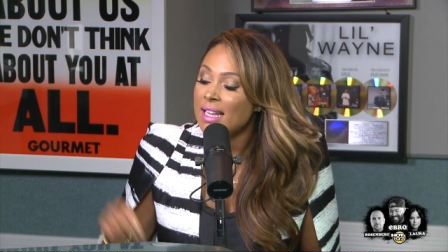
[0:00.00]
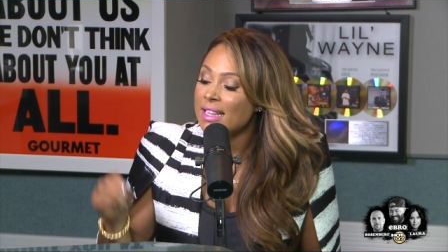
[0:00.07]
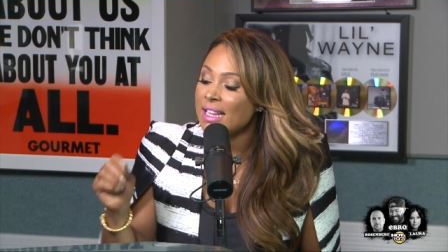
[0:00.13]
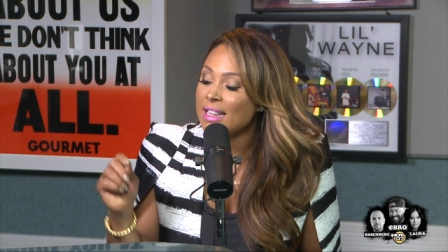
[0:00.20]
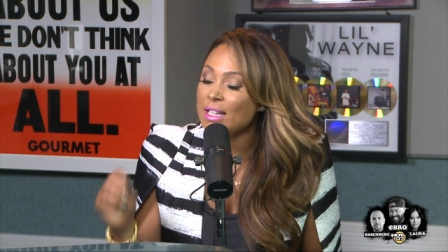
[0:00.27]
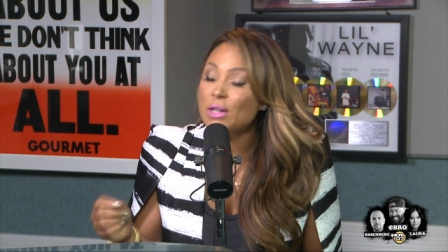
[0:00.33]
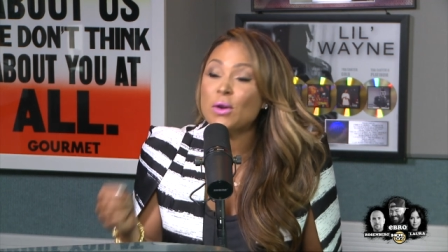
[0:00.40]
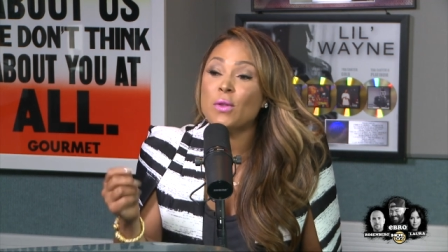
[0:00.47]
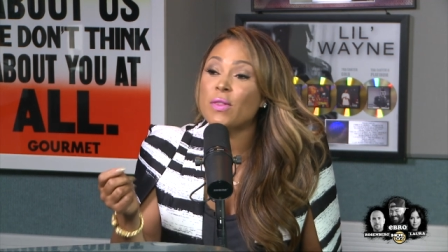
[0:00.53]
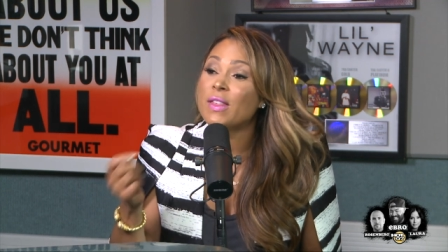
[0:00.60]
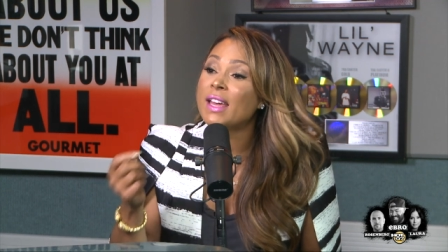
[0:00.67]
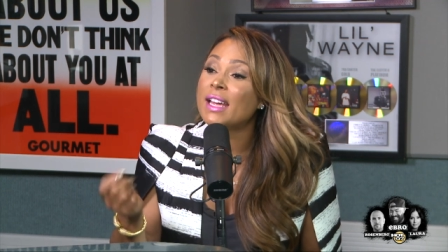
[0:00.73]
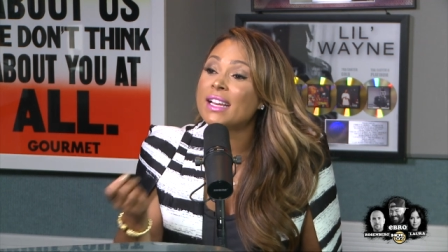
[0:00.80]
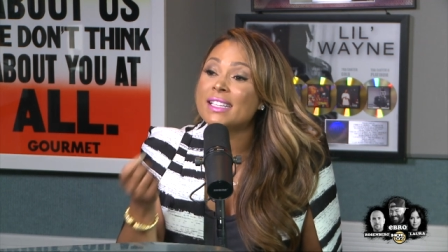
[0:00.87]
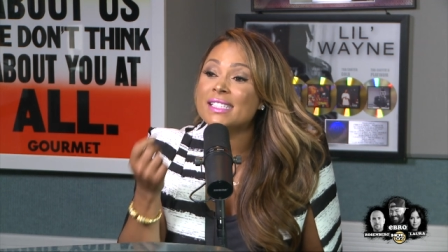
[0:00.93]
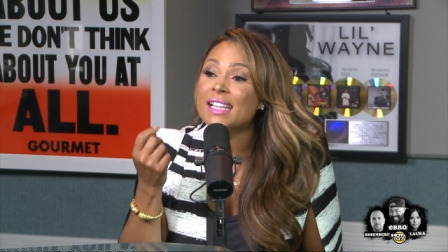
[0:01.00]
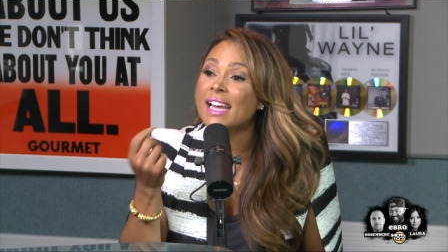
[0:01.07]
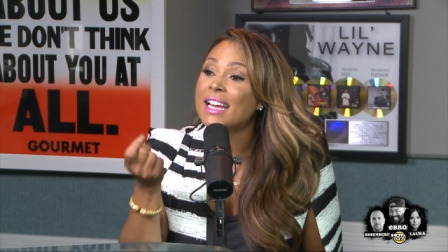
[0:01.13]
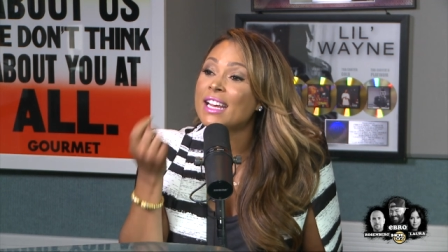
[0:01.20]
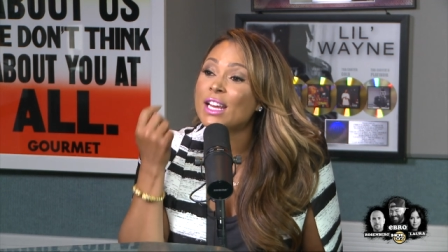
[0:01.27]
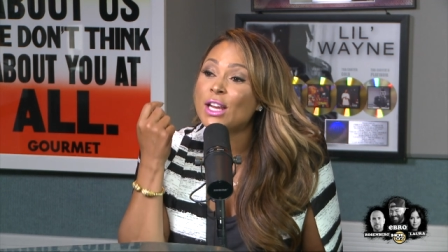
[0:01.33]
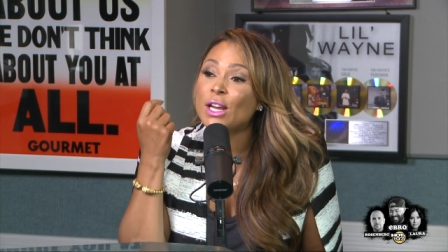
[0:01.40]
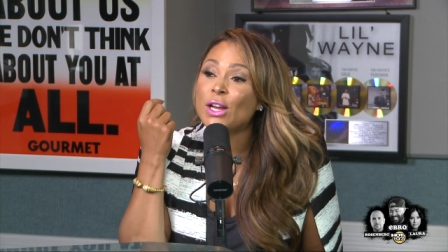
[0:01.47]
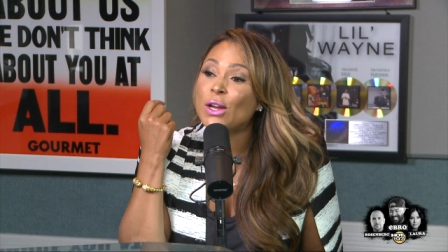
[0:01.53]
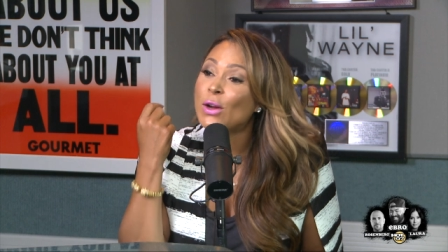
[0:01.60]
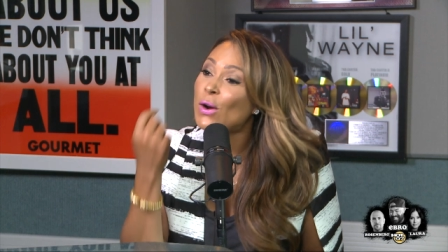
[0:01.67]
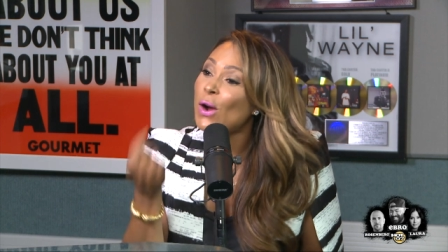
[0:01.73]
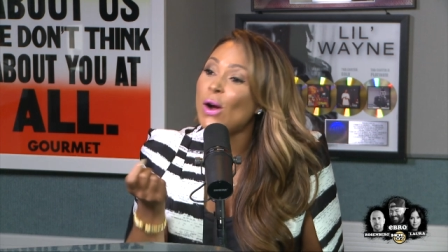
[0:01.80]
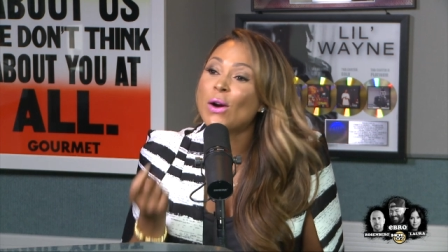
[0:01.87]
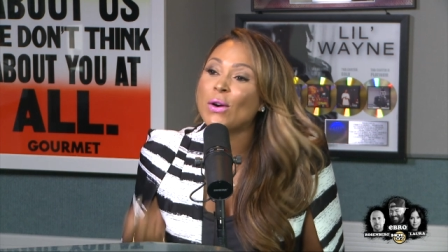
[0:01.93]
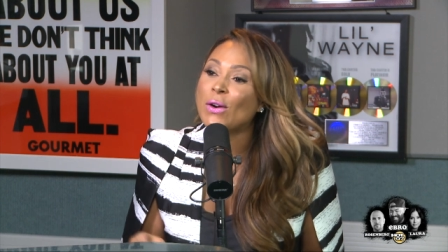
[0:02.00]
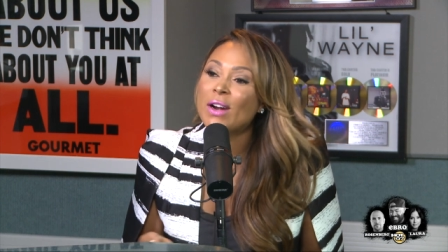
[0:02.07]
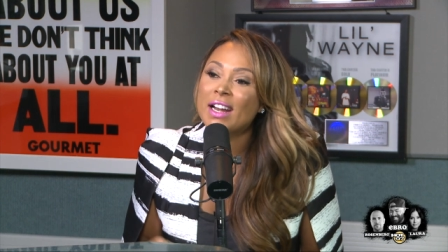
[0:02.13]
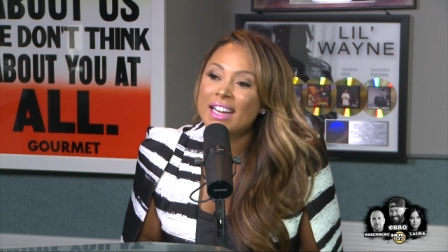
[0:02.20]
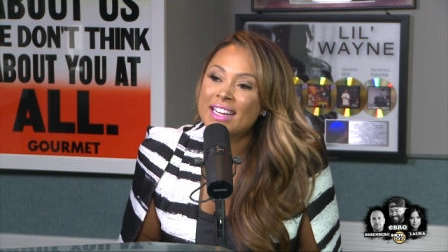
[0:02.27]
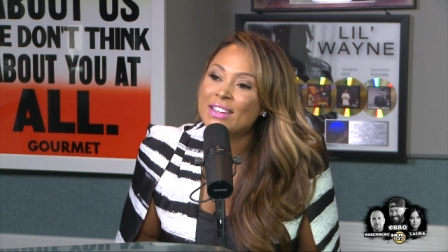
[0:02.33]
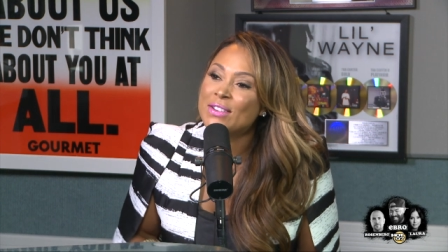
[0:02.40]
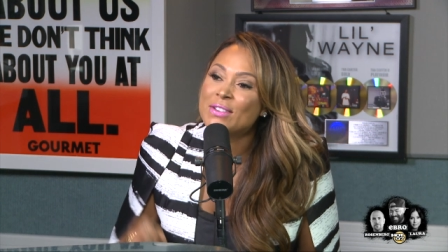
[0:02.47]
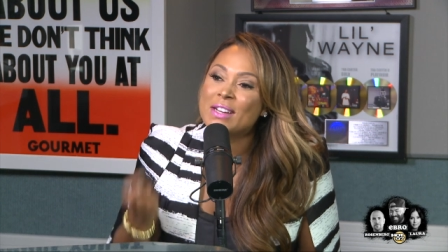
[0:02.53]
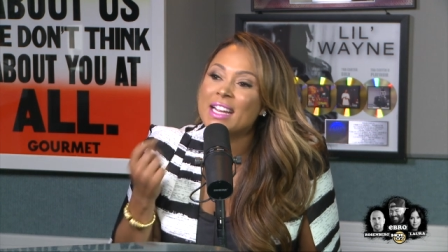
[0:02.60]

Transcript: the little things like you're hungry, you mm-hmm.